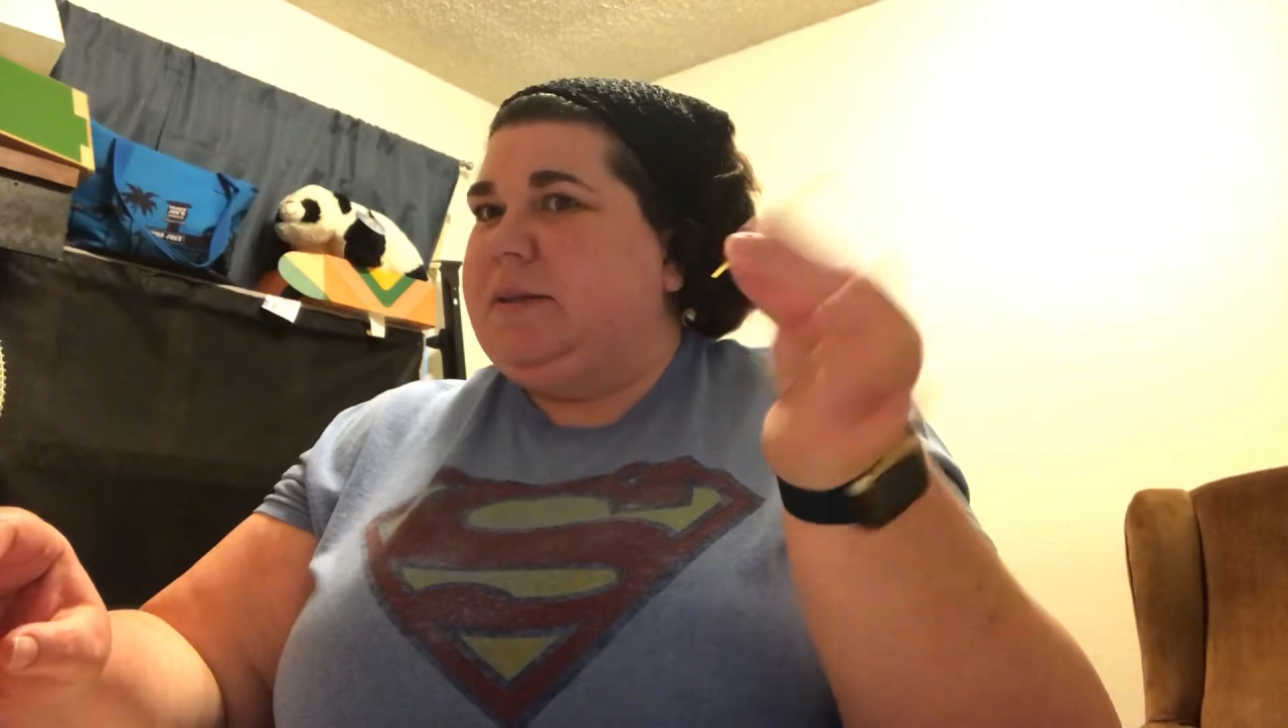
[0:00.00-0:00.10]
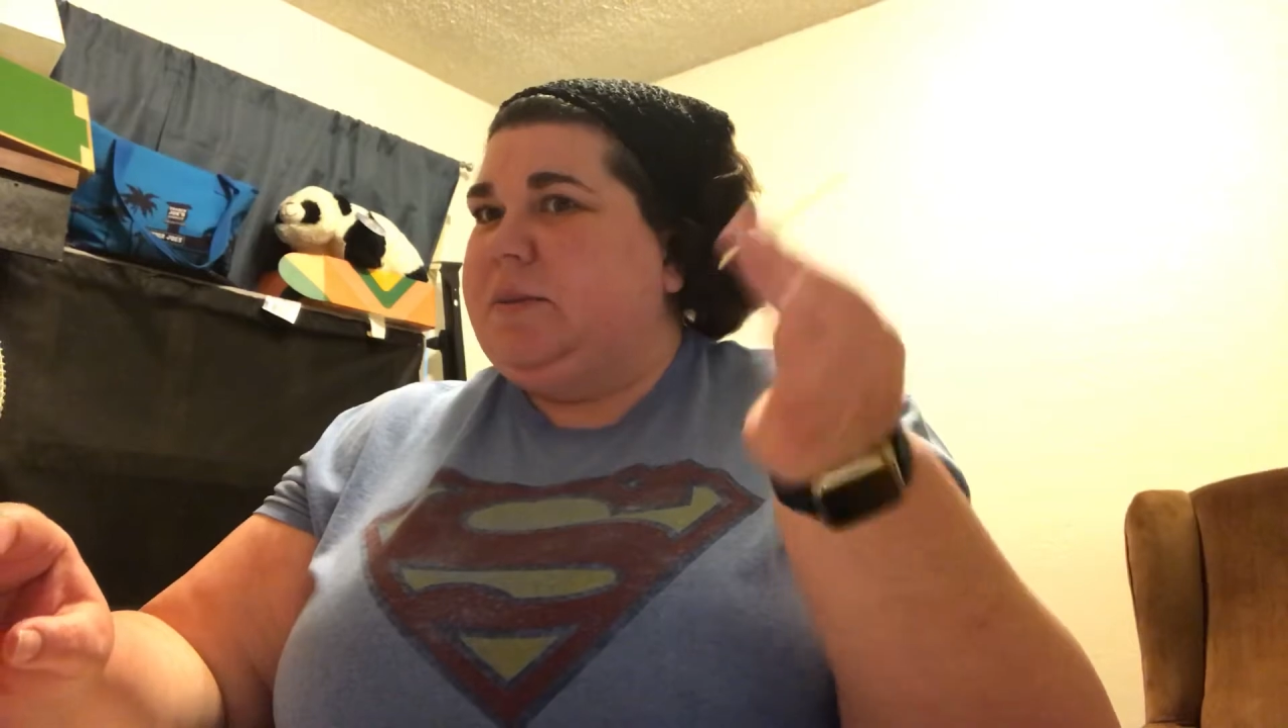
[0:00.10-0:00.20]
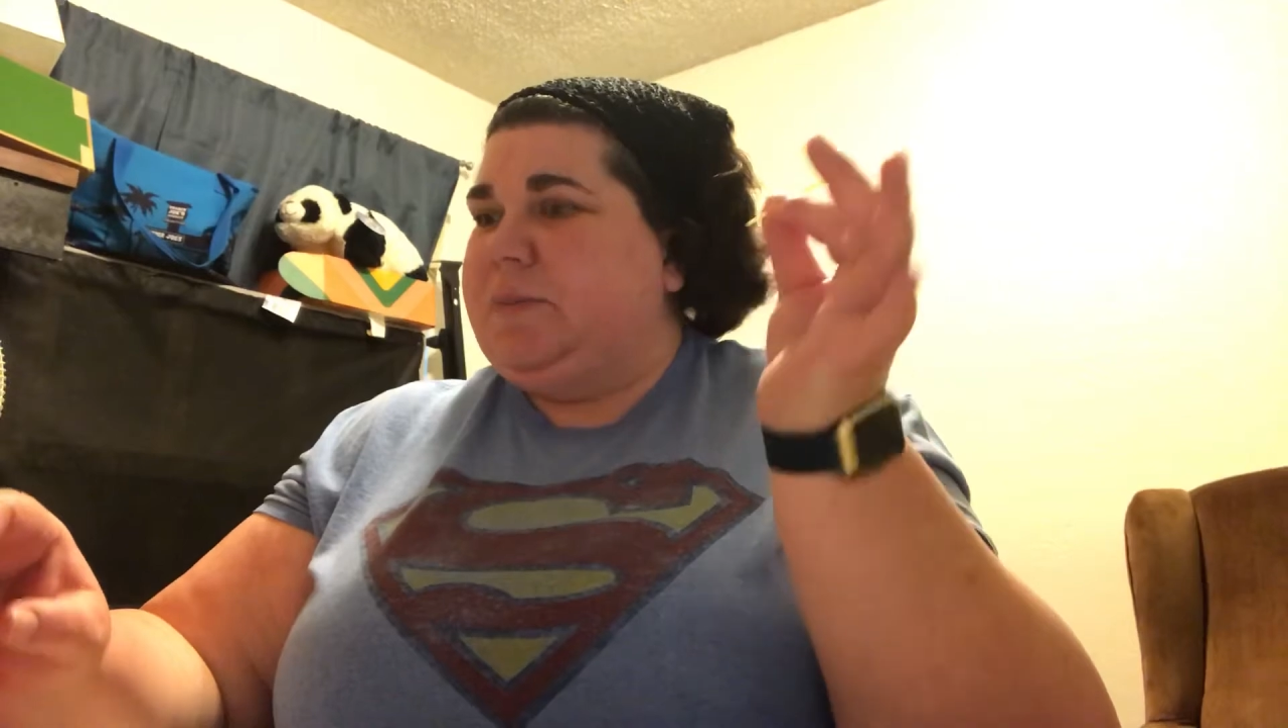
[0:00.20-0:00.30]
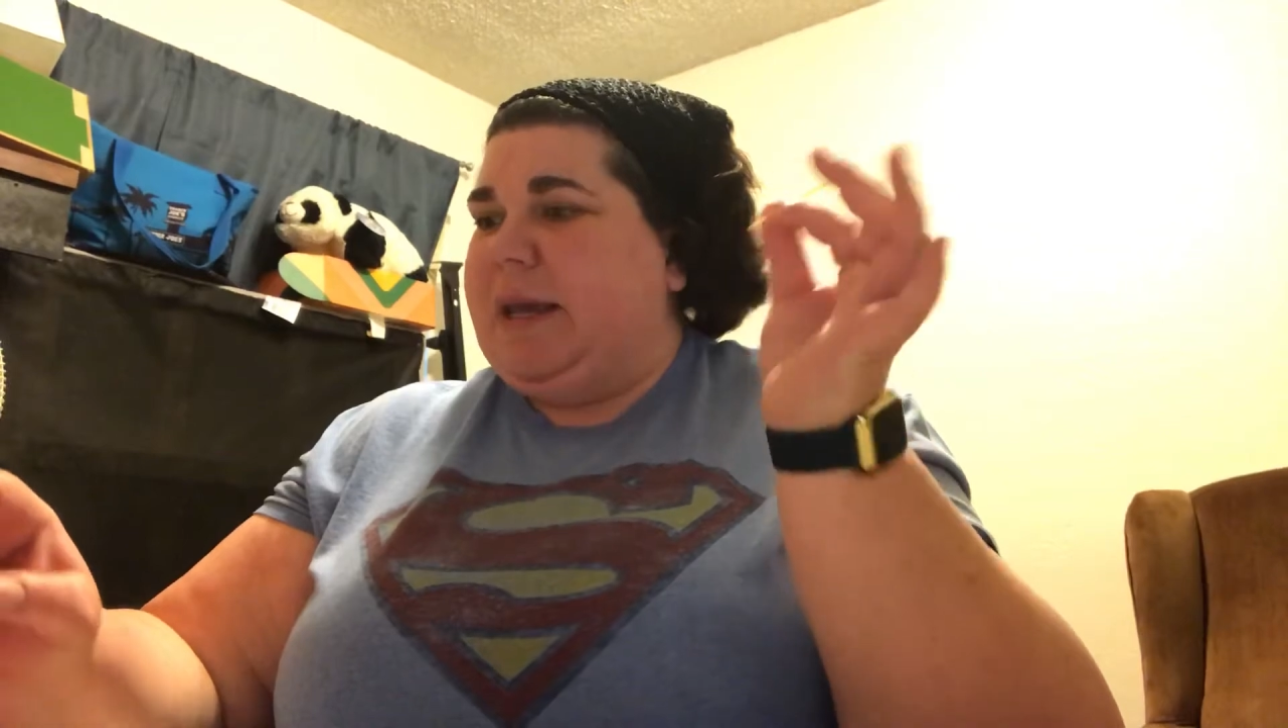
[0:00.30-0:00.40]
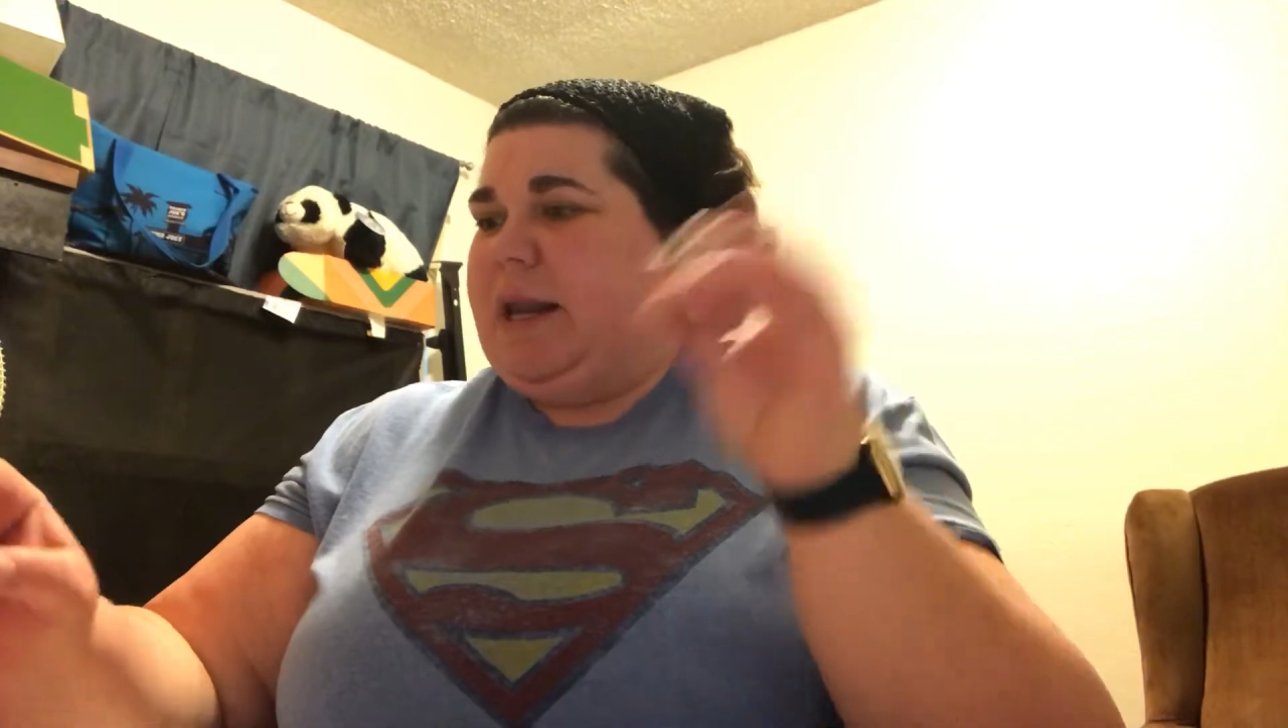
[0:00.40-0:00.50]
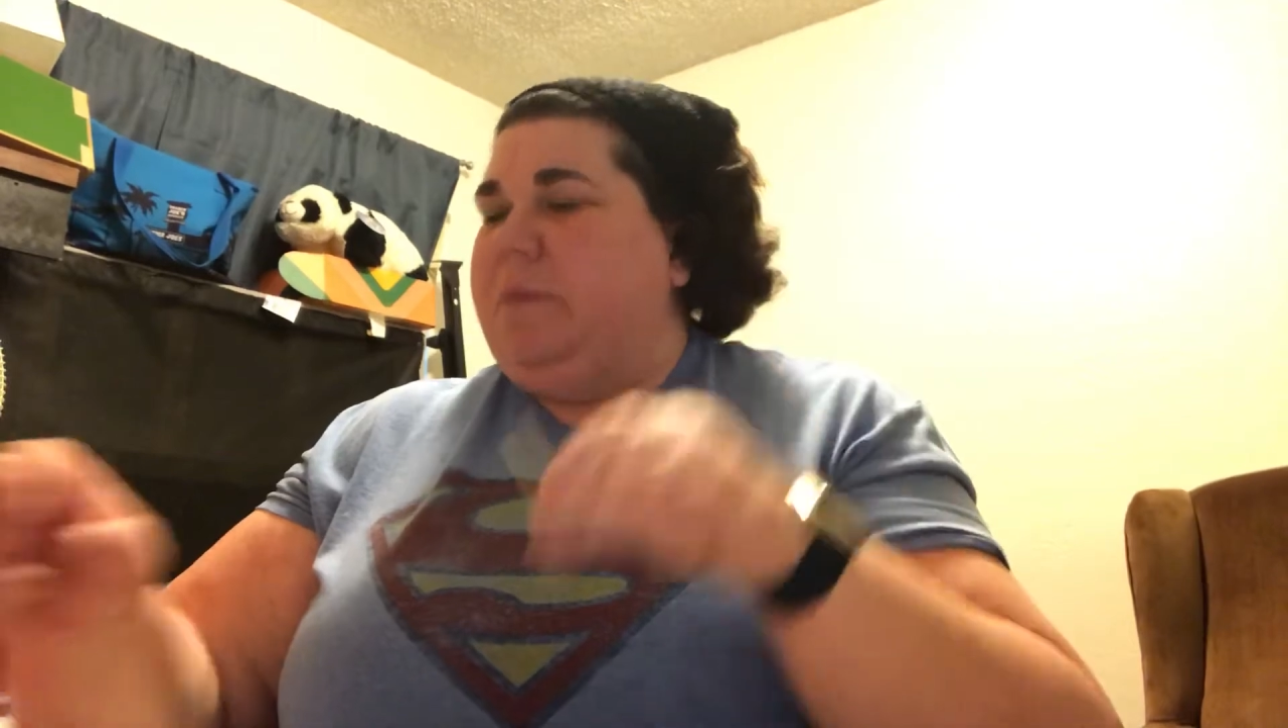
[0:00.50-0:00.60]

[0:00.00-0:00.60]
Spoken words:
of spaghetti